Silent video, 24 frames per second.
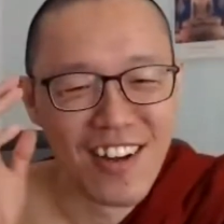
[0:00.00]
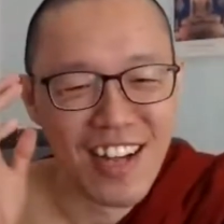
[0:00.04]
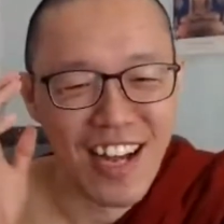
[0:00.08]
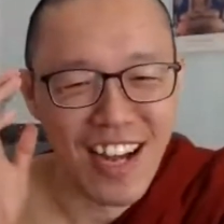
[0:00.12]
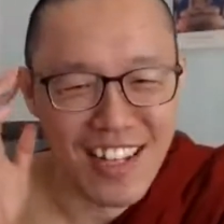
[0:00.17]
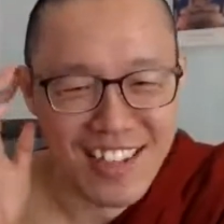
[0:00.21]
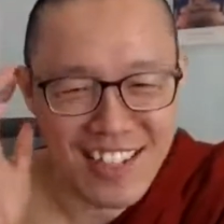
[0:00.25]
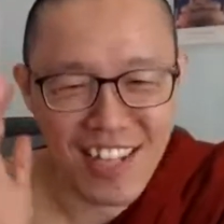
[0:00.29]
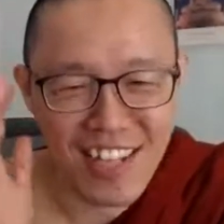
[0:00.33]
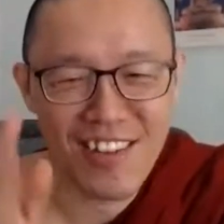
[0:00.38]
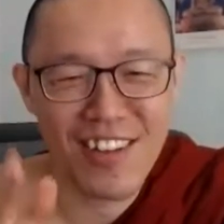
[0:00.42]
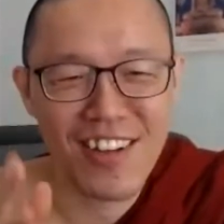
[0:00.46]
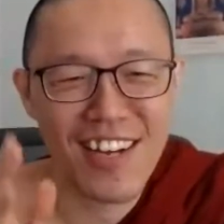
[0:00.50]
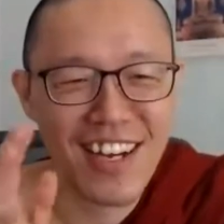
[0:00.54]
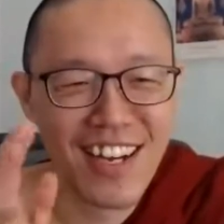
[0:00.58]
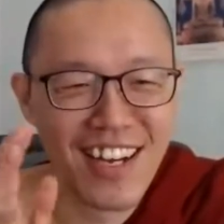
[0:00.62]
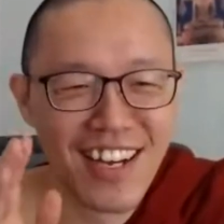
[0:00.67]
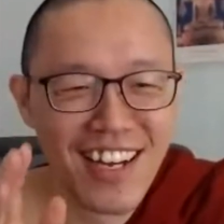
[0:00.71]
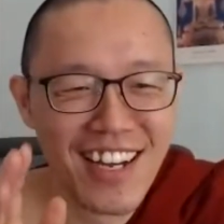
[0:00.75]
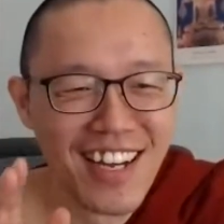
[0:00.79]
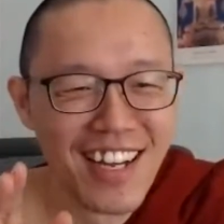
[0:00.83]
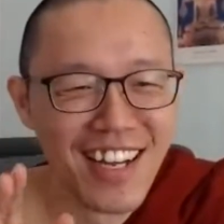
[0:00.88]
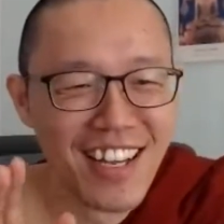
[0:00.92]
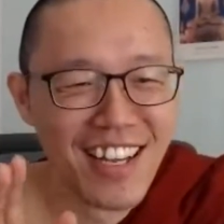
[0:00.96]
I tell you,
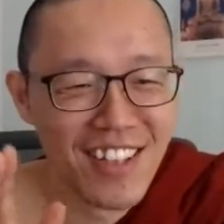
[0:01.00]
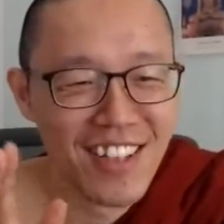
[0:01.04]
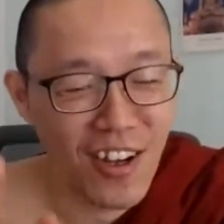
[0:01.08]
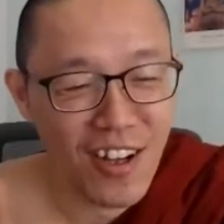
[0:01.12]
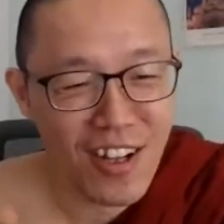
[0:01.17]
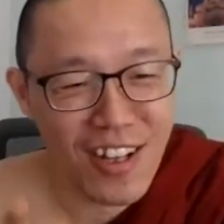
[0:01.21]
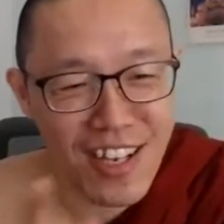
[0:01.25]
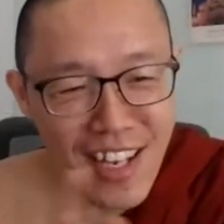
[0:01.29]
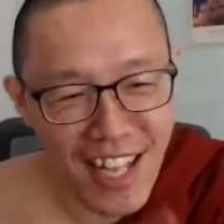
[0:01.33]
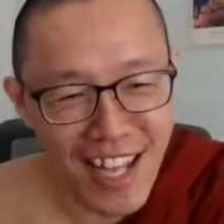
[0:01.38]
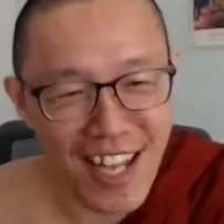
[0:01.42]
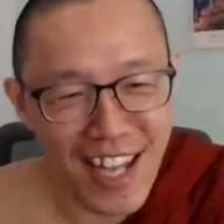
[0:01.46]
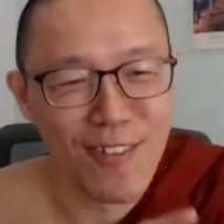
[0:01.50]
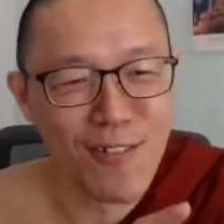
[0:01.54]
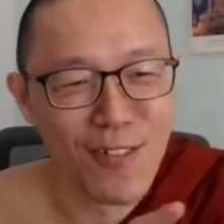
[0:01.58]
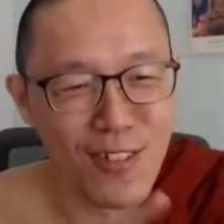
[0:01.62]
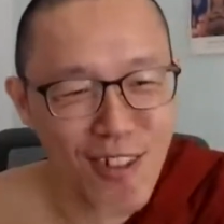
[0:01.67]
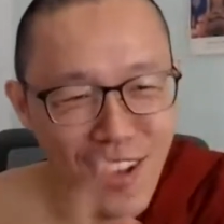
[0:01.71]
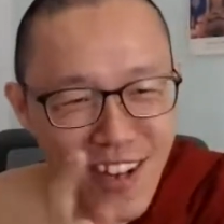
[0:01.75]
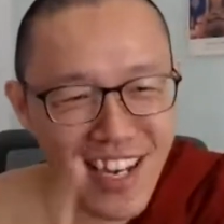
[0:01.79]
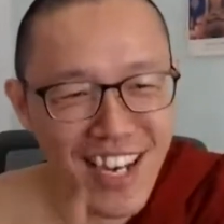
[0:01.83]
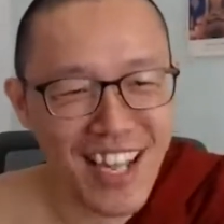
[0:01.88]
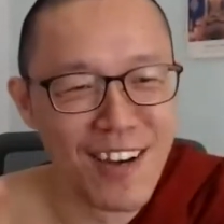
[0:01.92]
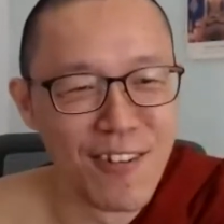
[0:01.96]
you all
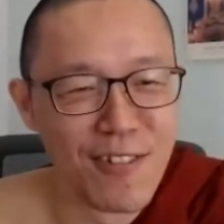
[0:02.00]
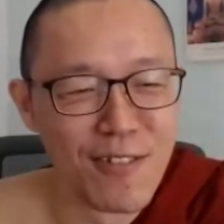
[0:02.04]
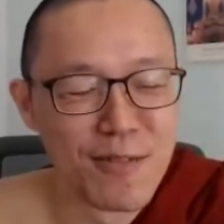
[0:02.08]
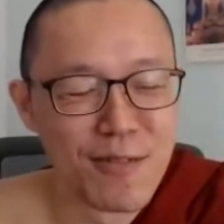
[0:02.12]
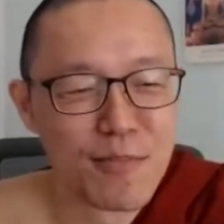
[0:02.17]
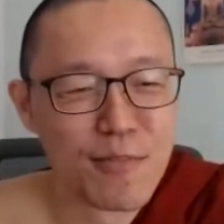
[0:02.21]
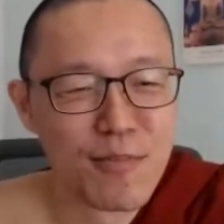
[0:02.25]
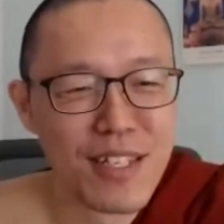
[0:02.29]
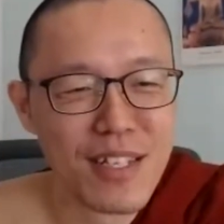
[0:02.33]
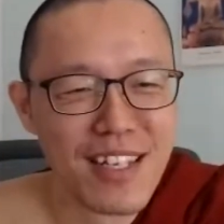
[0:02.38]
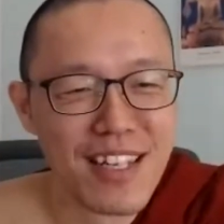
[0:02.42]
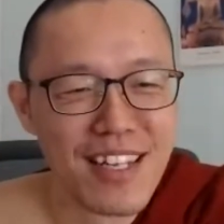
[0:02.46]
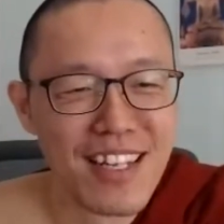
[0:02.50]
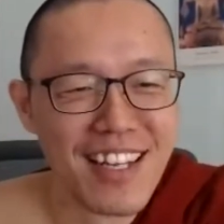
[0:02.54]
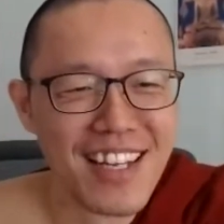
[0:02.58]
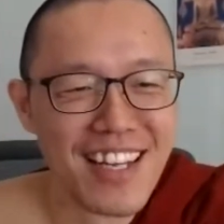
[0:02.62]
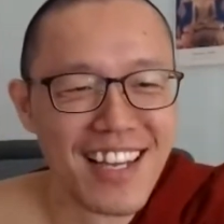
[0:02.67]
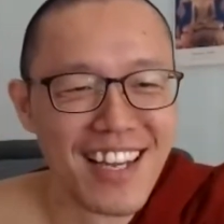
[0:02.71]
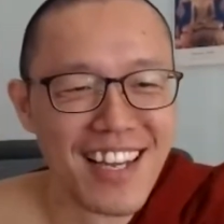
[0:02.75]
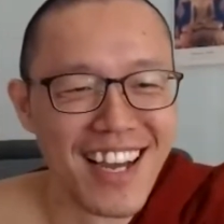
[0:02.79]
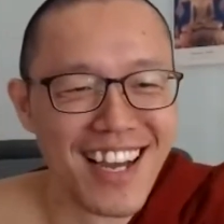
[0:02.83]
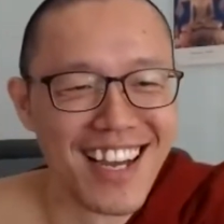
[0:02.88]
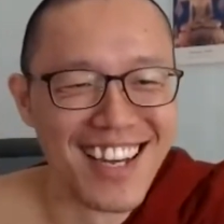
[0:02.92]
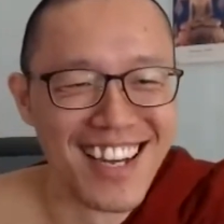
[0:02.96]
laugh.
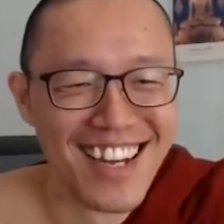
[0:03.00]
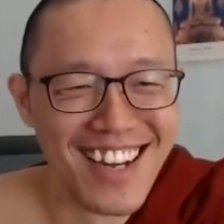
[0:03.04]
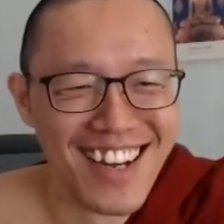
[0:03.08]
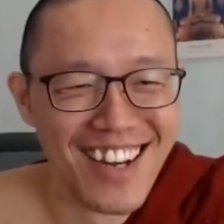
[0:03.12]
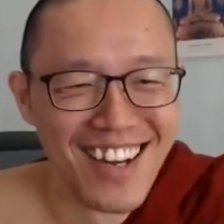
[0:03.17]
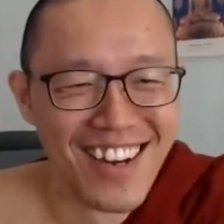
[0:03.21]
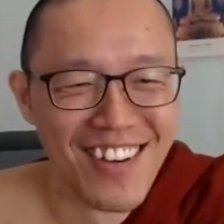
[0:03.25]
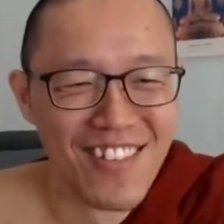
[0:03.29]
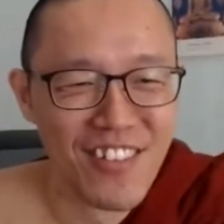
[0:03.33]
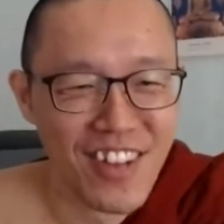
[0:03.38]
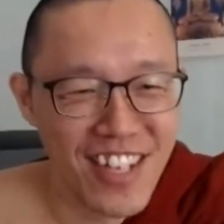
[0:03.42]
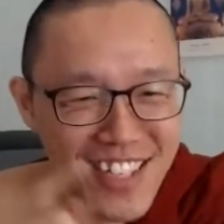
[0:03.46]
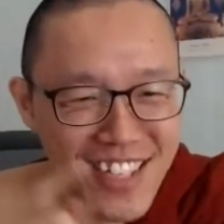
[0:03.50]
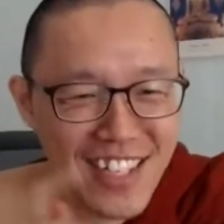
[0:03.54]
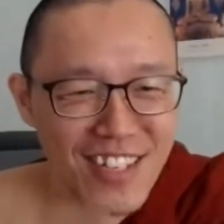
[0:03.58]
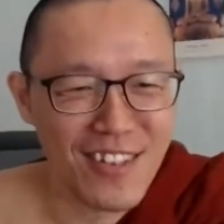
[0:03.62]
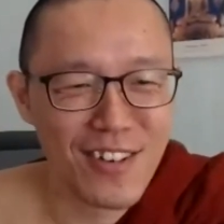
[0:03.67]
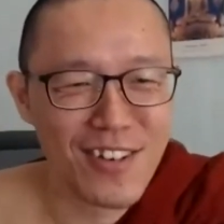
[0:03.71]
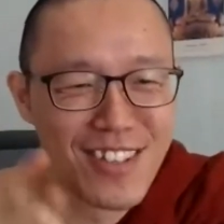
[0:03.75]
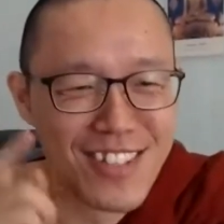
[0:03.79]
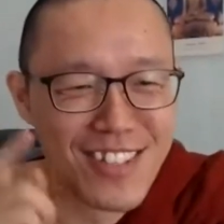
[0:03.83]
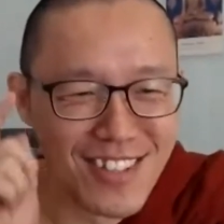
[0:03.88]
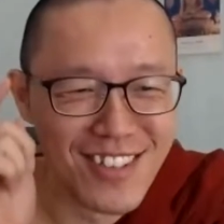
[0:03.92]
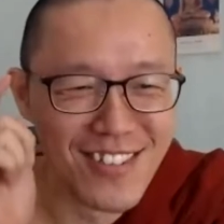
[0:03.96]
Wait
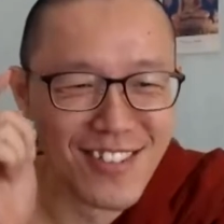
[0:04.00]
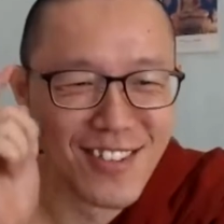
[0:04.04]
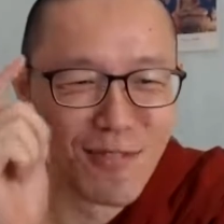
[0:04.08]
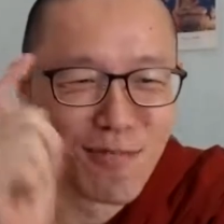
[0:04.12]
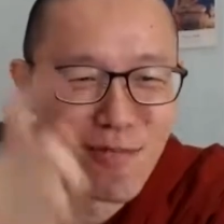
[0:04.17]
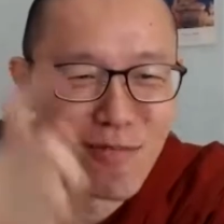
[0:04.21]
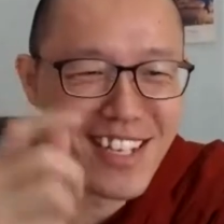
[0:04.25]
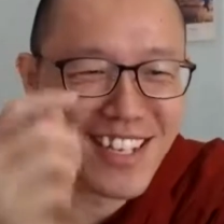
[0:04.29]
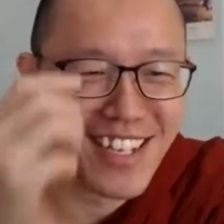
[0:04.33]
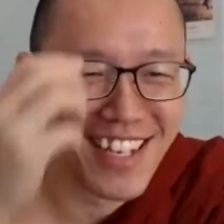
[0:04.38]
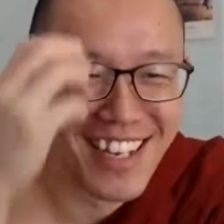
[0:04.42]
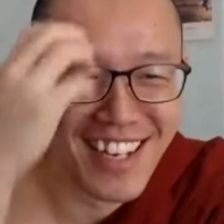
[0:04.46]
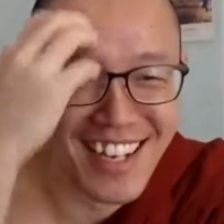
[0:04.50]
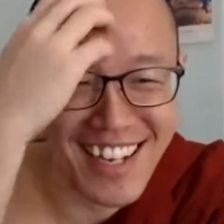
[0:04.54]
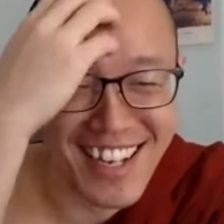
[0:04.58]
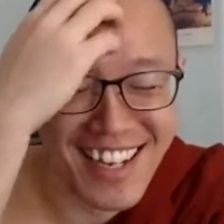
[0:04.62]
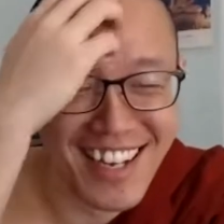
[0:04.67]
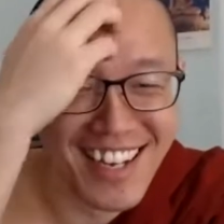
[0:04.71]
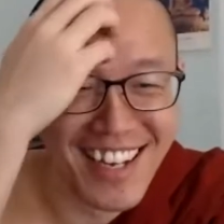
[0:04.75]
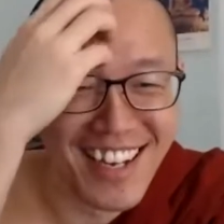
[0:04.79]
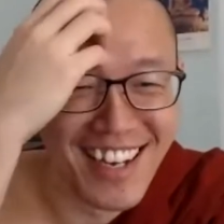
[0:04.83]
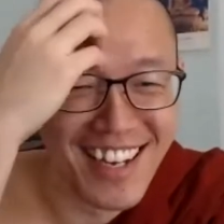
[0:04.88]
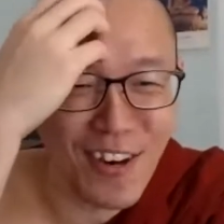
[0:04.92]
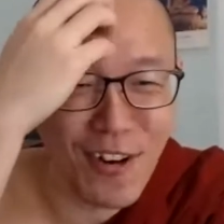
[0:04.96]
till you meet
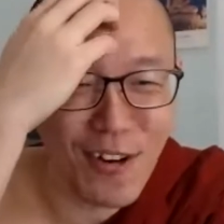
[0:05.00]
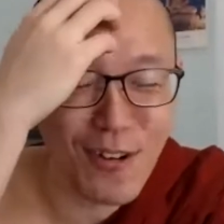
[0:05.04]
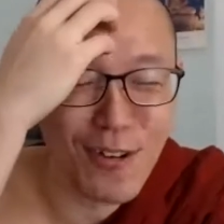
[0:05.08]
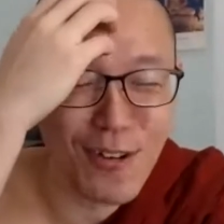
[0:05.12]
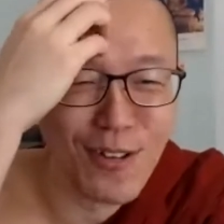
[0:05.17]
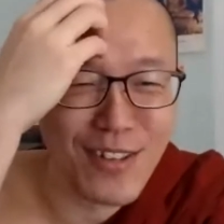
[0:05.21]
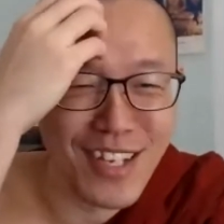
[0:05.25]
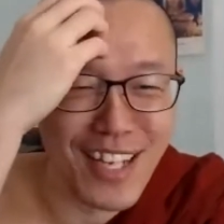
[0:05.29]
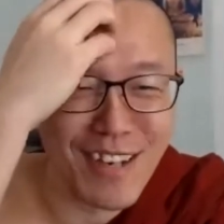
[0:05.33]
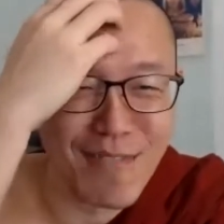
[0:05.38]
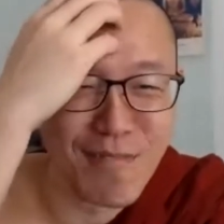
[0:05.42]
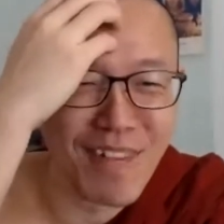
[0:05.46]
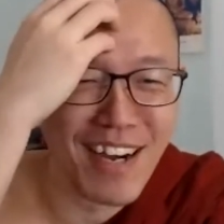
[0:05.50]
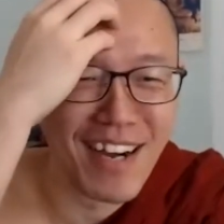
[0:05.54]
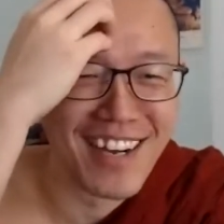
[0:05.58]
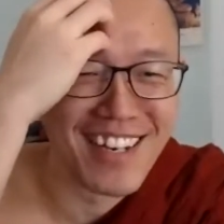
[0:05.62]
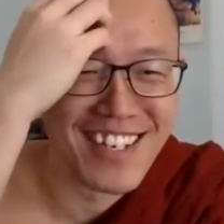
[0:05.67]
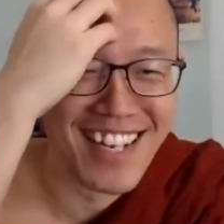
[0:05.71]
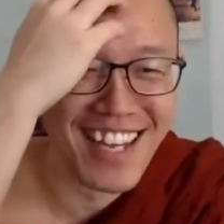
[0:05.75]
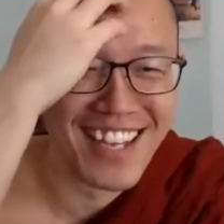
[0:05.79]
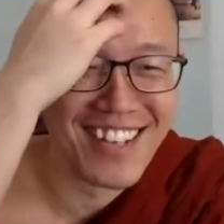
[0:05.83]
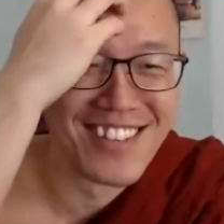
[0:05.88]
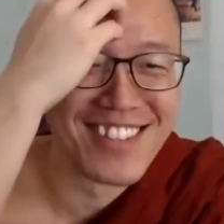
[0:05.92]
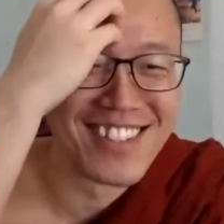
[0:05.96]
an old-looking monk,
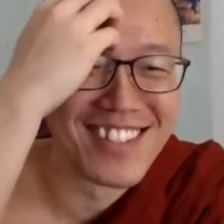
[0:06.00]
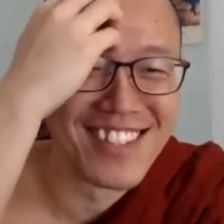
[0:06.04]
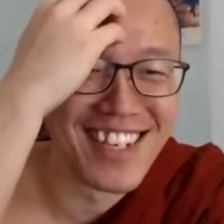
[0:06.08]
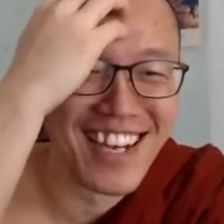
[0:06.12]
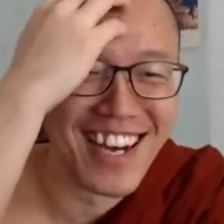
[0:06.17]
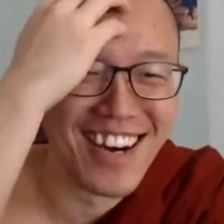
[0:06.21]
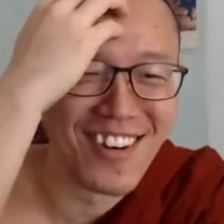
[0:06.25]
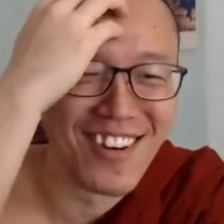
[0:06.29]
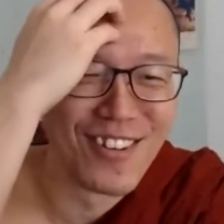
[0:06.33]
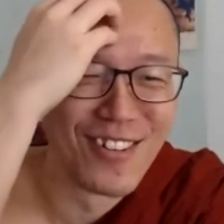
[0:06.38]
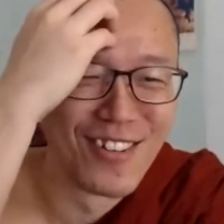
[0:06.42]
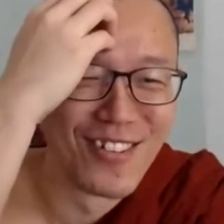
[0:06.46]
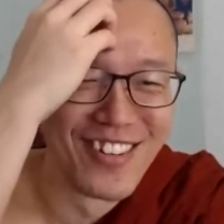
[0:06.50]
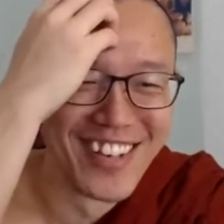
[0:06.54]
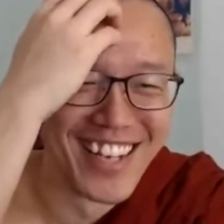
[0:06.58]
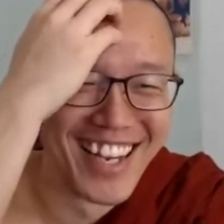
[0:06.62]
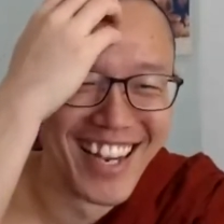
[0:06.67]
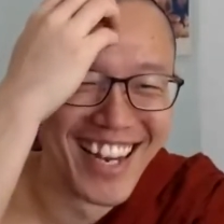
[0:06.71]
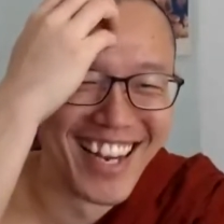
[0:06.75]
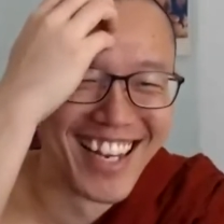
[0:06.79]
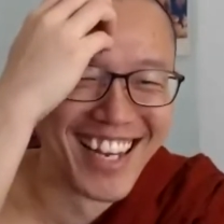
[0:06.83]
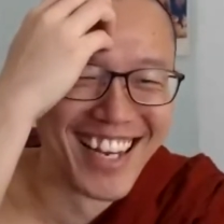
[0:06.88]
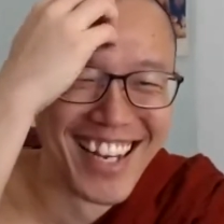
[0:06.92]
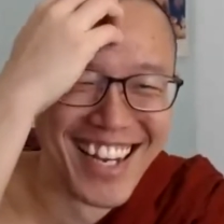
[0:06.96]
then you see how you
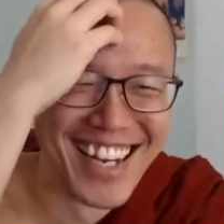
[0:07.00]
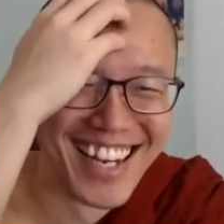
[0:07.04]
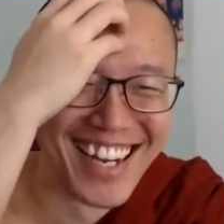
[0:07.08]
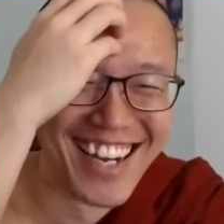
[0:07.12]
react.